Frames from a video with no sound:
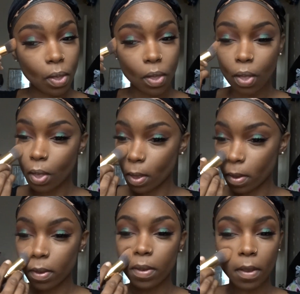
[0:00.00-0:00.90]
with
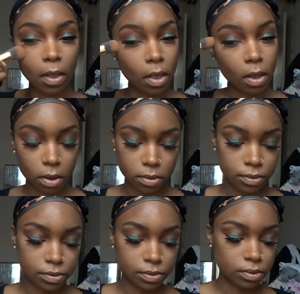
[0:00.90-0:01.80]
our
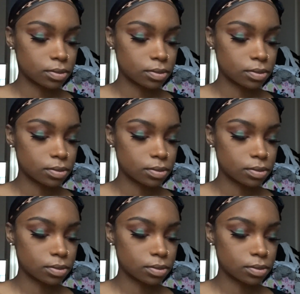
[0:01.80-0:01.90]
Mercier